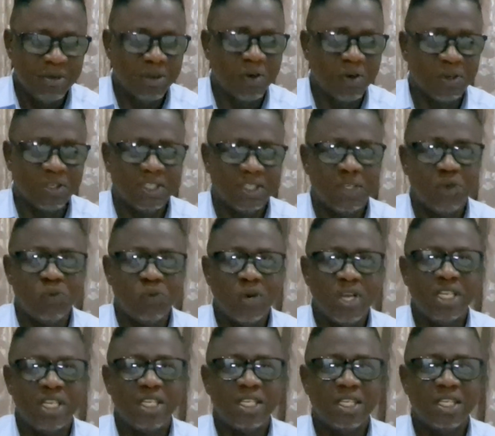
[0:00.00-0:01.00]
because the
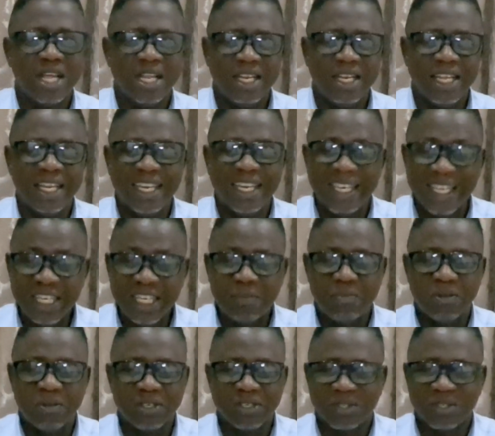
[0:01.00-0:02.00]
way the
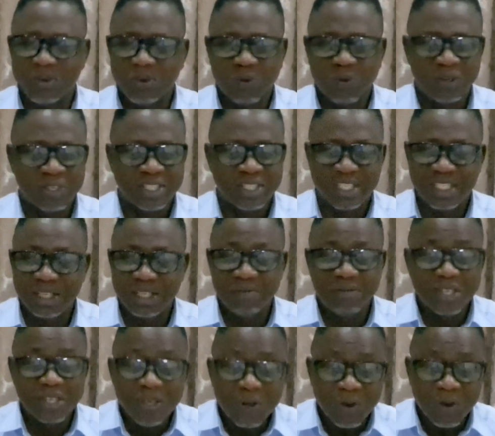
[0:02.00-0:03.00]
lead person was
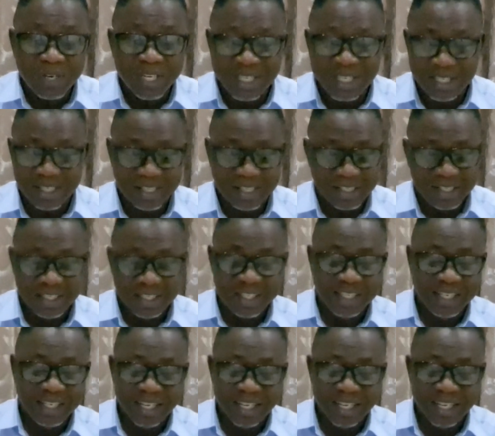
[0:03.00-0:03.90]
shifting on his